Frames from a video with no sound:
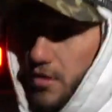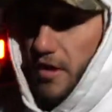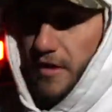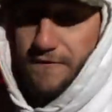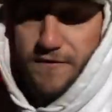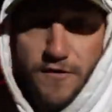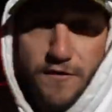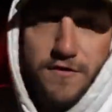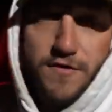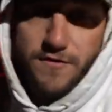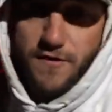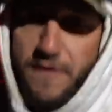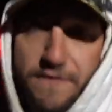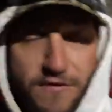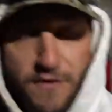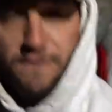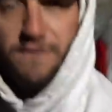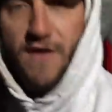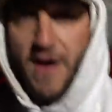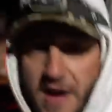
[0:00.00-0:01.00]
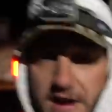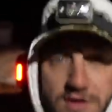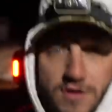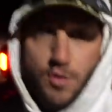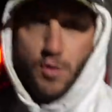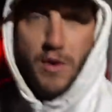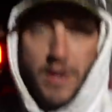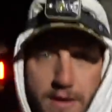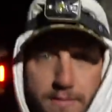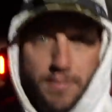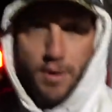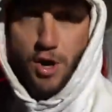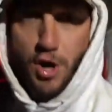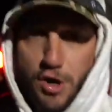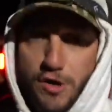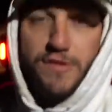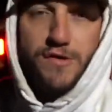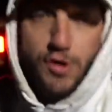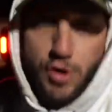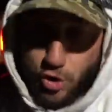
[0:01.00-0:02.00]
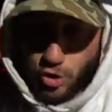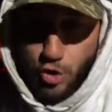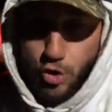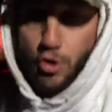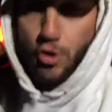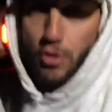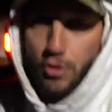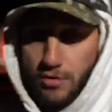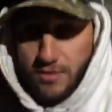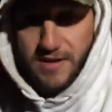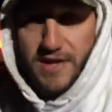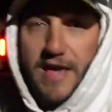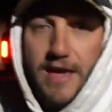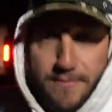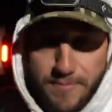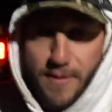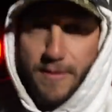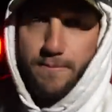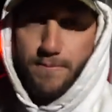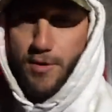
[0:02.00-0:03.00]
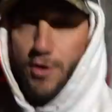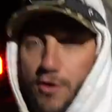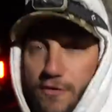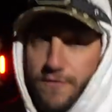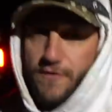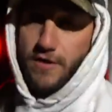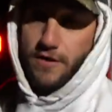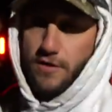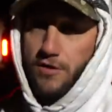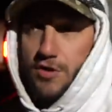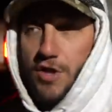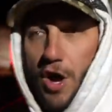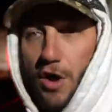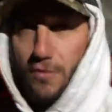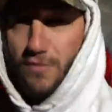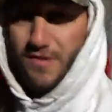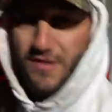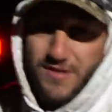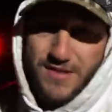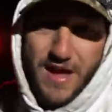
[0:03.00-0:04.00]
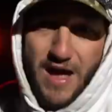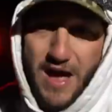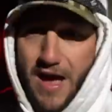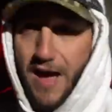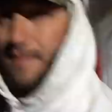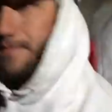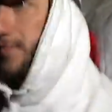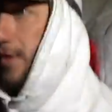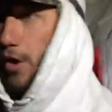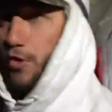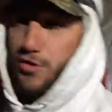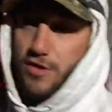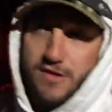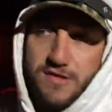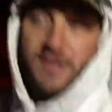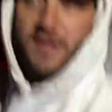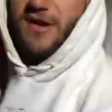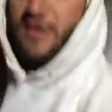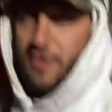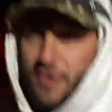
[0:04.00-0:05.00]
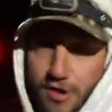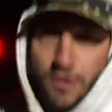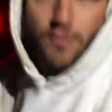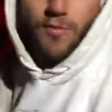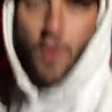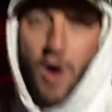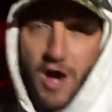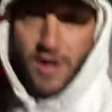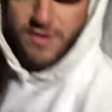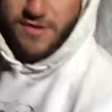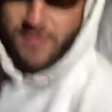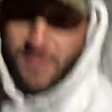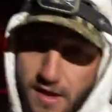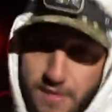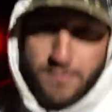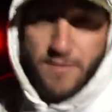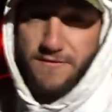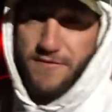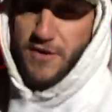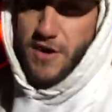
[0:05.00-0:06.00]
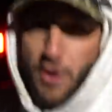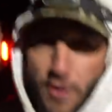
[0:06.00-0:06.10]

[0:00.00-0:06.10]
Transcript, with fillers: if you if you find twenty birds, cool, keep it moving. Don't stop, don't just sit there and watch something if you